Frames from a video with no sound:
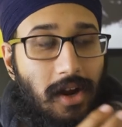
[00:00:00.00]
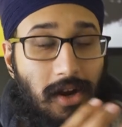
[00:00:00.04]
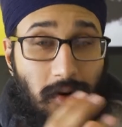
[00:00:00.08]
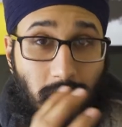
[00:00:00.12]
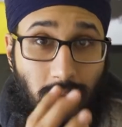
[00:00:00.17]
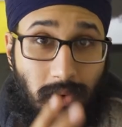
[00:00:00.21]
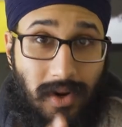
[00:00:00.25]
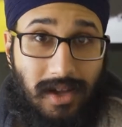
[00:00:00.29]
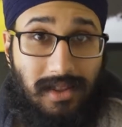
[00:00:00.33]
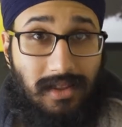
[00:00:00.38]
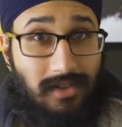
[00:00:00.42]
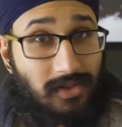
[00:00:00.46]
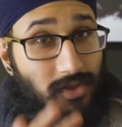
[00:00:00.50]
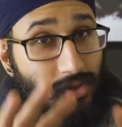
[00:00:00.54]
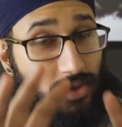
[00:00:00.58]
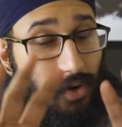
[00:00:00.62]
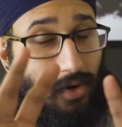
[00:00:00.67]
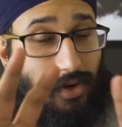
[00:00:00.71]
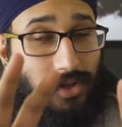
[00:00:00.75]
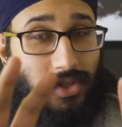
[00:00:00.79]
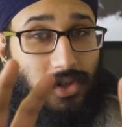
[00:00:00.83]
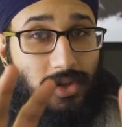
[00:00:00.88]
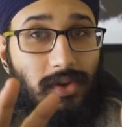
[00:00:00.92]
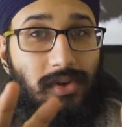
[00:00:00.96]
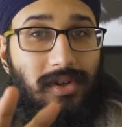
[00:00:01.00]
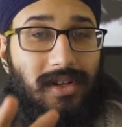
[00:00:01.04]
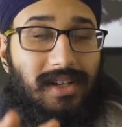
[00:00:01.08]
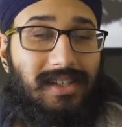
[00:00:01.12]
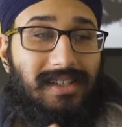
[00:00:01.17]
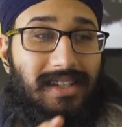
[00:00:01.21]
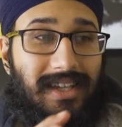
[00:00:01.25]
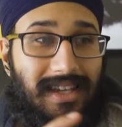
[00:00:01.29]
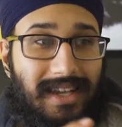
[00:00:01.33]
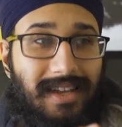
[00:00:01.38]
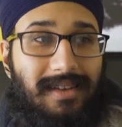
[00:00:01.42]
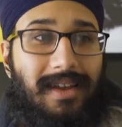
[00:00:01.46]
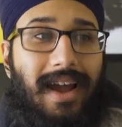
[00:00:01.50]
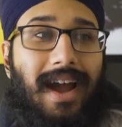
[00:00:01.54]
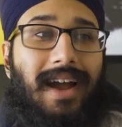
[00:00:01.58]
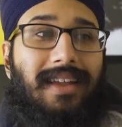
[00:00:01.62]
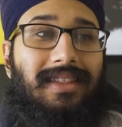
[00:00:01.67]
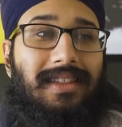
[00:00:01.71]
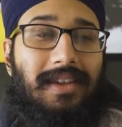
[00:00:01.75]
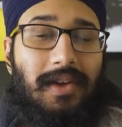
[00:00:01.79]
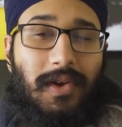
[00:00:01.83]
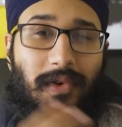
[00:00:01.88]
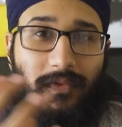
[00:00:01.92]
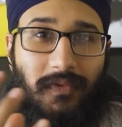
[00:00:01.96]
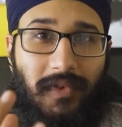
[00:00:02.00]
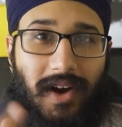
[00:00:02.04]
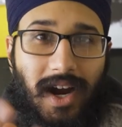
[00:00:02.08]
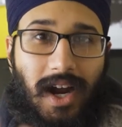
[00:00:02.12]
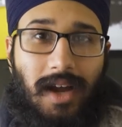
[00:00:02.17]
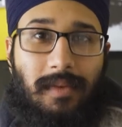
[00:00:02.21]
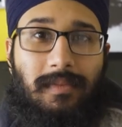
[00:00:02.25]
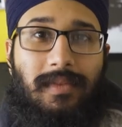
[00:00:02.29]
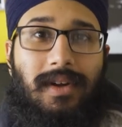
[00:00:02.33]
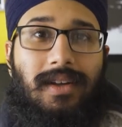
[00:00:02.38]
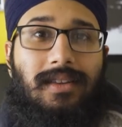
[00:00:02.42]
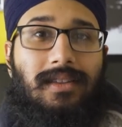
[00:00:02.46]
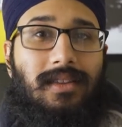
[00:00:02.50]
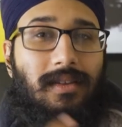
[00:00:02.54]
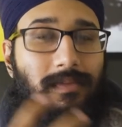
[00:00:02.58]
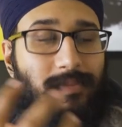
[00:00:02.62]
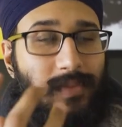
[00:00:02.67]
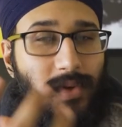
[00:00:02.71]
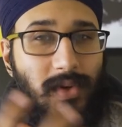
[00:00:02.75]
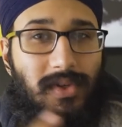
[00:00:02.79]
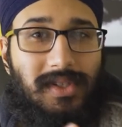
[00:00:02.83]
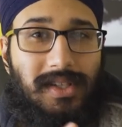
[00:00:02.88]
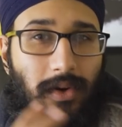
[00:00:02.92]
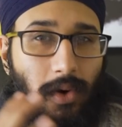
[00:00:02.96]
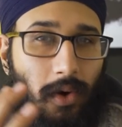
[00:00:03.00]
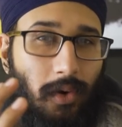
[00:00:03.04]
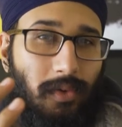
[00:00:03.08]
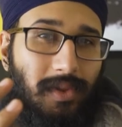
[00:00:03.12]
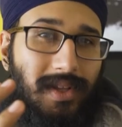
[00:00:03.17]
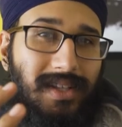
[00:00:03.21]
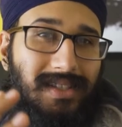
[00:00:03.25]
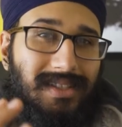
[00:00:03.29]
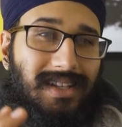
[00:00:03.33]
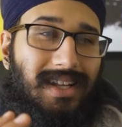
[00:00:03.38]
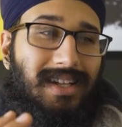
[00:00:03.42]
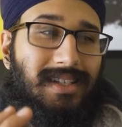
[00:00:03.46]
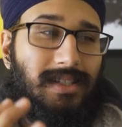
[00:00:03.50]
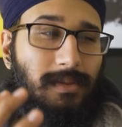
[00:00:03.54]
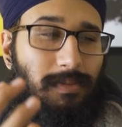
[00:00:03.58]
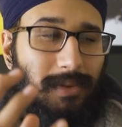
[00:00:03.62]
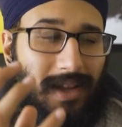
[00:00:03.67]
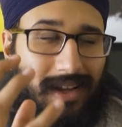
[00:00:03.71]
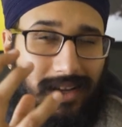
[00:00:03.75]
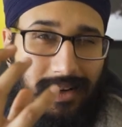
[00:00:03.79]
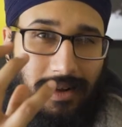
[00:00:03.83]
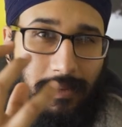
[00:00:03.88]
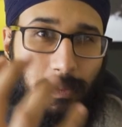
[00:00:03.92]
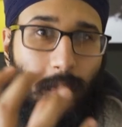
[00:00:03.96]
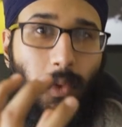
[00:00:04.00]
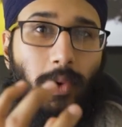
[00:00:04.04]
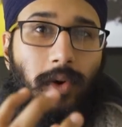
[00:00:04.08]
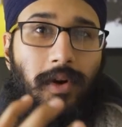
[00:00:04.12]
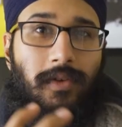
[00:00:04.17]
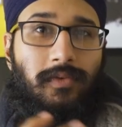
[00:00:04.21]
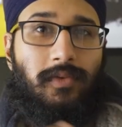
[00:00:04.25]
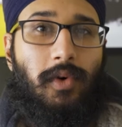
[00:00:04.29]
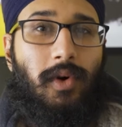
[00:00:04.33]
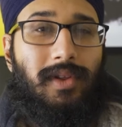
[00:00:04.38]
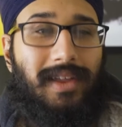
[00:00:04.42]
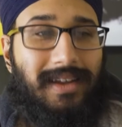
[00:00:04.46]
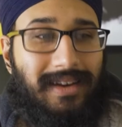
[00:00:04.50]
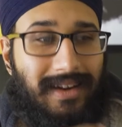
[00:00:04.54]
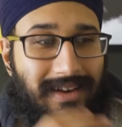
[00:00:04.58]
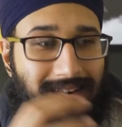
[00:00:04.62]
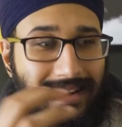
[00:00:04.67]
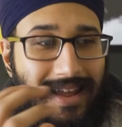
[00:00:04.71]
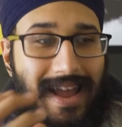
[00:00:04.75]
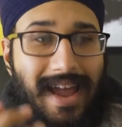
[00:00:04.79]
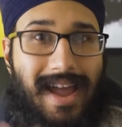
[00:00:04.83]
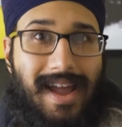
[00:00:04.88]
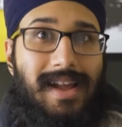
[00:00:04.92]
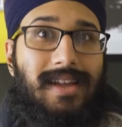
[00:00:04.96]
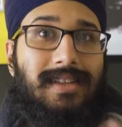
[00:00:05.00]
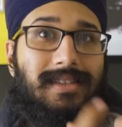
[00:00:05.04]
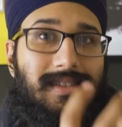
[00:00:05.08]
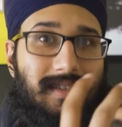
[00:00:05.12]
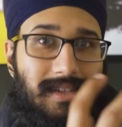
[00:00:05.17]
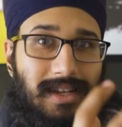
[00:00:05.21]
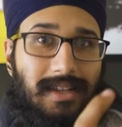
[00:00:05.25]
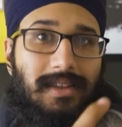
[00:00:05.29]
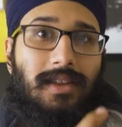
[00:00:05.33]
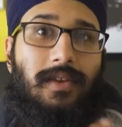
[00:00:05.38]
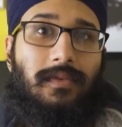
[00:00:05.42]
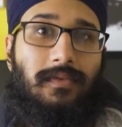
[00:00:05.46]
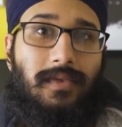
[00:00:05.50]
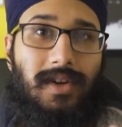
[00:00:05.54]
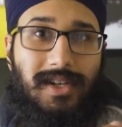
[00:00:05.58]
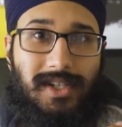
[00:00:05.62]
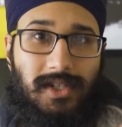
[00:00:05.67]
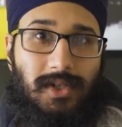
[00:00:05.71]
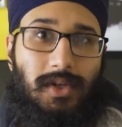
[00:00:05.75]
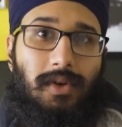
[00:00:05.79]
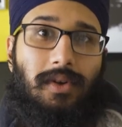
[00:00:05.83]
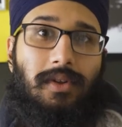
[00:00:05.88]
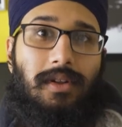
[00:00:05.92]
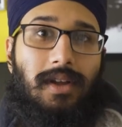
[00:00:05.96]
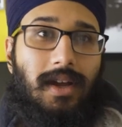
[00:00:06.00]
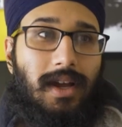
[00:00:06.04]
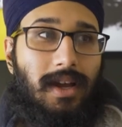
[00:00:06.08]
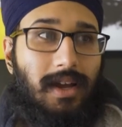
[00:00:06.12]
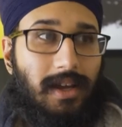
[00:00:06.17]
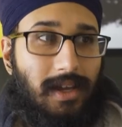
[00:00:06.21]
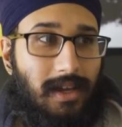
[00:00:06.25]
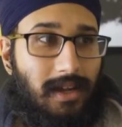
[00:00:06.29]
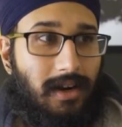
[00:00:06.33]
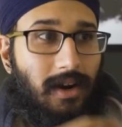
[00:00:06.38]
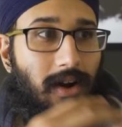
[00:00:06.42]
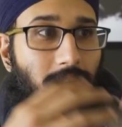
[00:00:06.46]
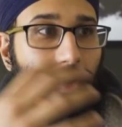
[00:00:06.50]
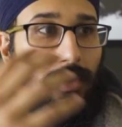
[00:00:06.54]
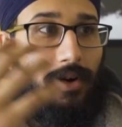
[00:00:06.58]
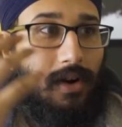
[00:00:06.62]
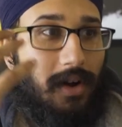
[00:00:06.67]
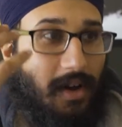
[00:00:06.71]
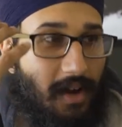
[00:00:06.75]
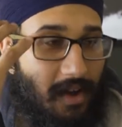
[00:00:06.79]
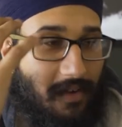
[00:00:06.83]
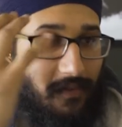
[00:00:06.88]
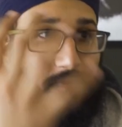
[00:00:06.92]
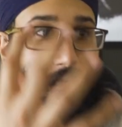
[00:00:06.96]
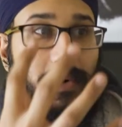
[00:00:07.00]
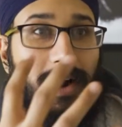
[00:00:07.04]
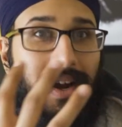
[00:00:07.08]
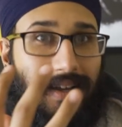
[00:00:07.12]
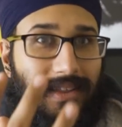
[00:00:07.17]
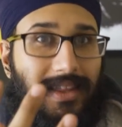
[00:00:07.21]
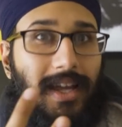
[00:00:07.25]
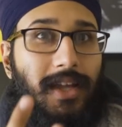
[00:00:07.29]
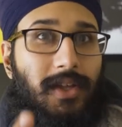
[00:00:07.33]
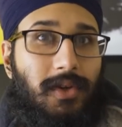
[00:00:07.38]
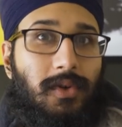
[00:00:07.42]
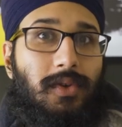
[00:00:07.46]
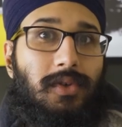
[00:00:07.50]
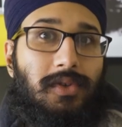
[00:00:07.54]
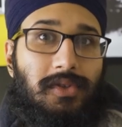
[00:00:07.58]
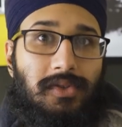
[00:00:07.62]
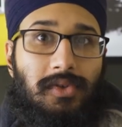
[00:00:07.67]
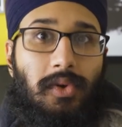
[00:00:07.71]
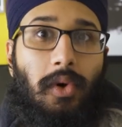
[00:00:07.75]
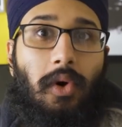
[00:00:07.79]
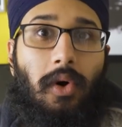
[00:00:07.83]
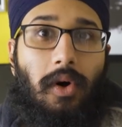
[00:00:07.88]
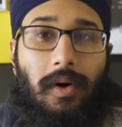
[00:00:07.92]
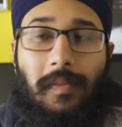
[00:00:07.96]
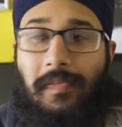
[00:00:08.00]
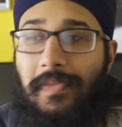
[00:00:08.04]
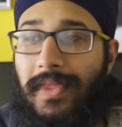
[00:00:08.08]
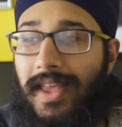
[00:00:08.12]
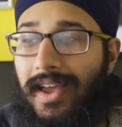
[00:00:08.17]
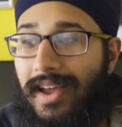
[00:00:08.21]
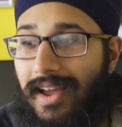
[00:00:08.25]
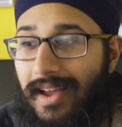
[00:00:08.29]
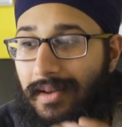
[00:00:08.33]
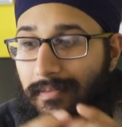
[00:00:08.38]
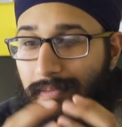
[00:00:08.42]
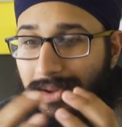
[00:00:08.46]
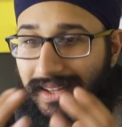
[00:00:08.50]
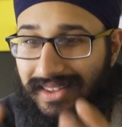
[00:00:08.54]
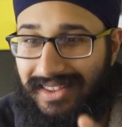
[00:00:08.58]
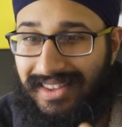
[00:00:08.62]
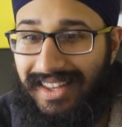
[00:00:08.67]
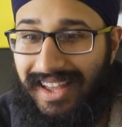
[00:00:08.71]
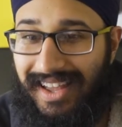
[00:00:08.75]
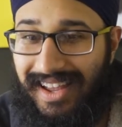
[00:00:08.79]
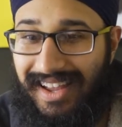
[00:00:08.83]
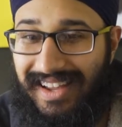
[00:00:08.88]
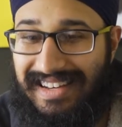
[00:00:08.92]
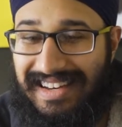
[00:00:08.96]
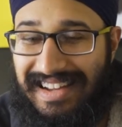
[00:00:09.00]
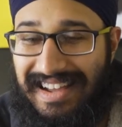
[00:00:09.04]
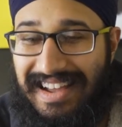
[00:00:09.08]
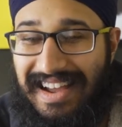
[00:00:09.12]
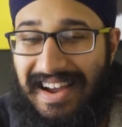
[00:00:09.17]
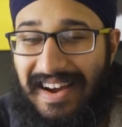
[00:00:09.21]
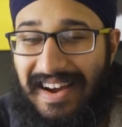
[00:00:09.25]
and with George Lucas, he had the environment, the music, all these things play an important role in enhancing the visual, you know, fight that you saw. But then,